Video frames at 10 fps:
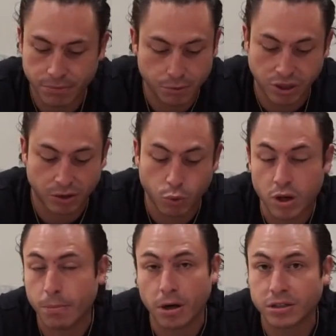It was like 20
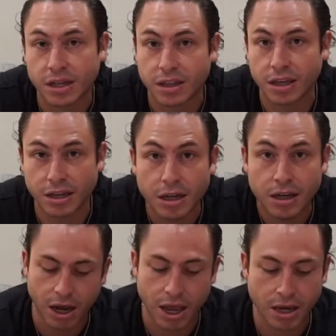bucks, I think.
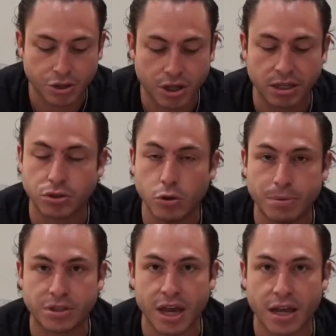I actually got super
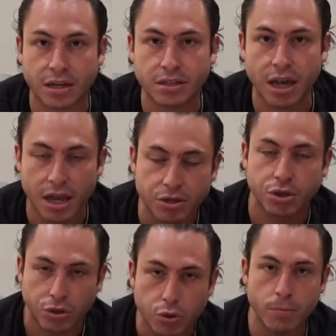sad because I
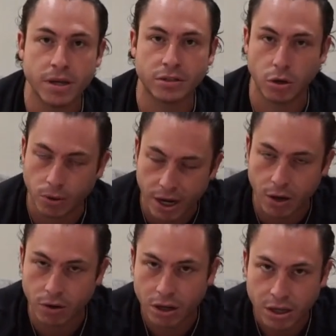actually do miss going
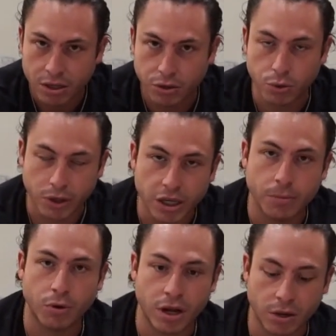out to
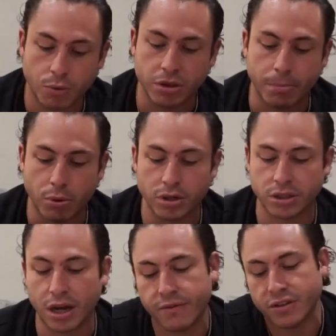emo night with the boys,
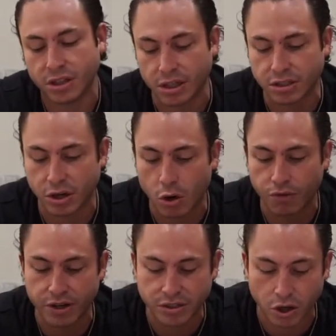and obviously because of
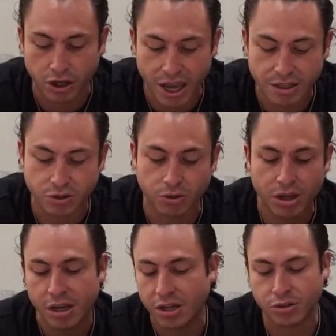COVID, it's all canceled.
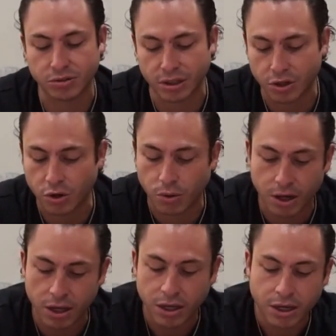So I was like, you know
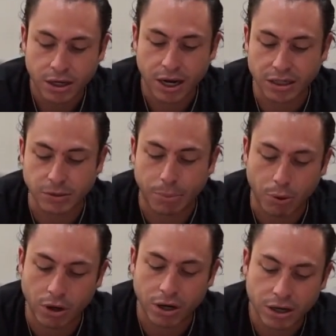what, gotta
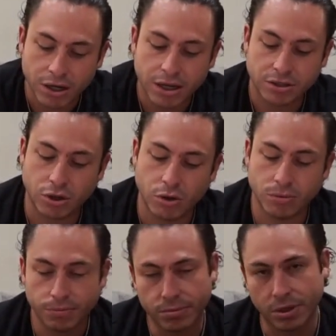support.
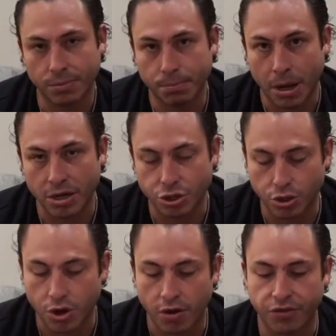So bought a
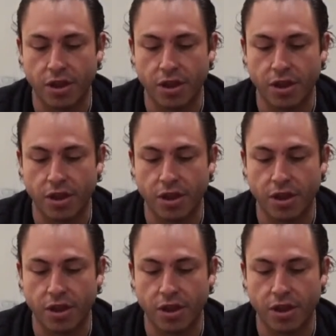shirt off